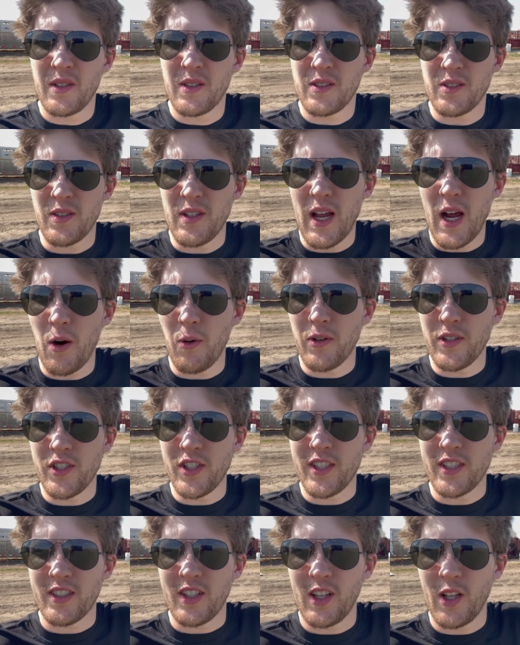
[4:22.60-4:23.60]
So now we're
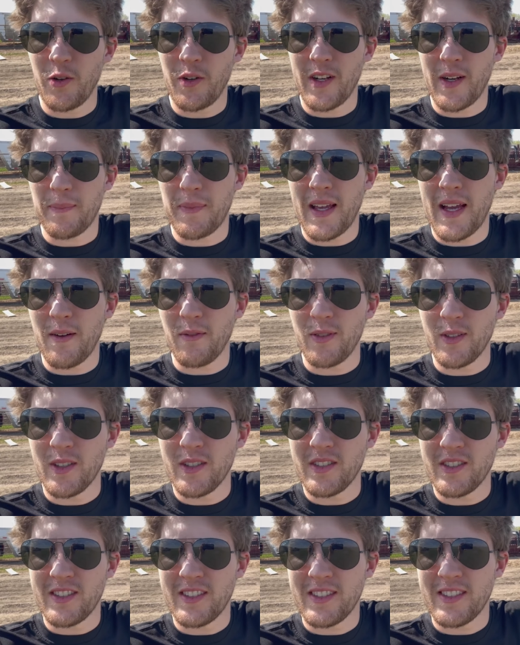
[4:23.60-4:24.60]
just loading up the
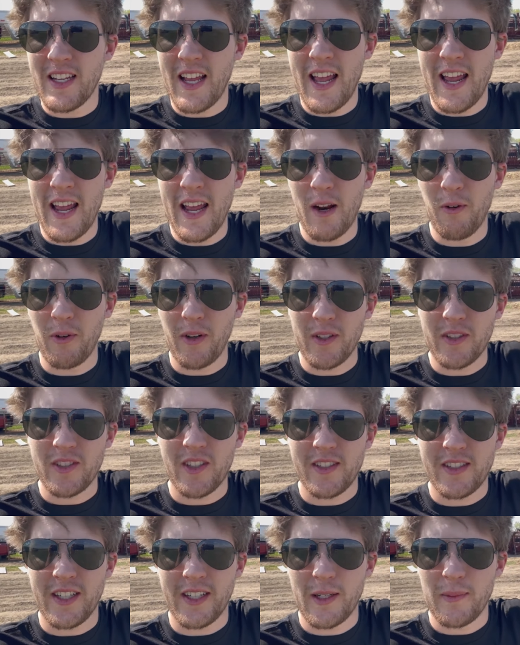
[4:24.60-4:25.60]
heifers and we're gonna
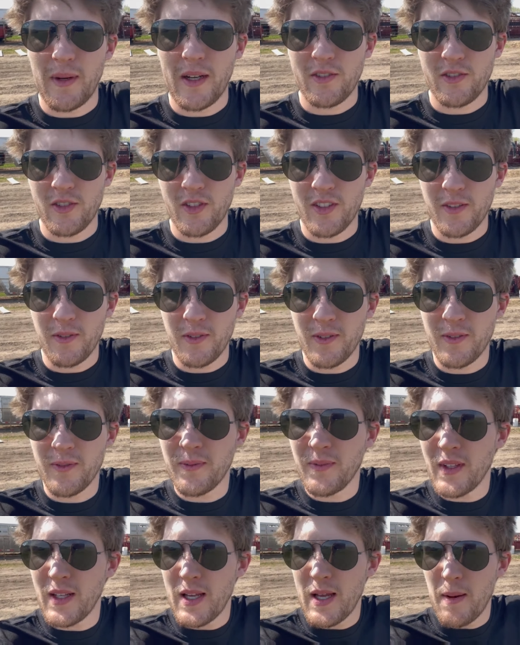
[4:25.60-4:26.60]
start taking them out to the
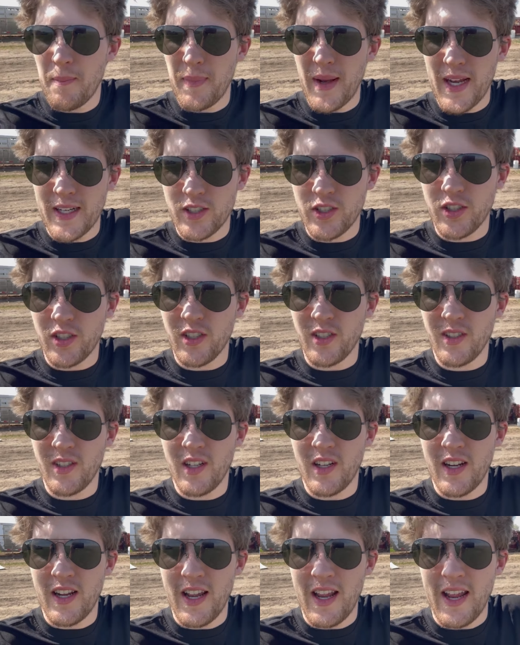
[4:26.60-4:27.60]
pasture
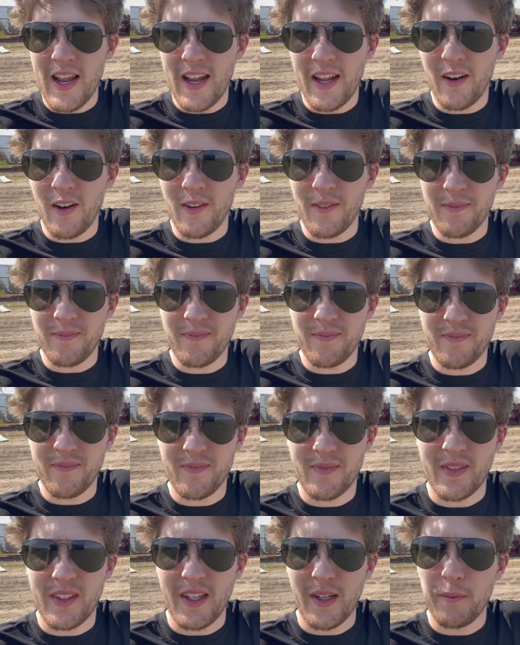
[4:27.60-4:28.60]
and
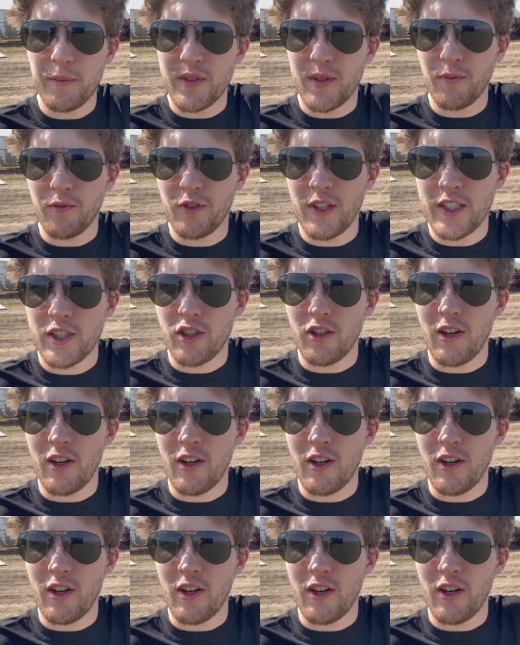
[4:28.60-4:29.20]
get them some fresh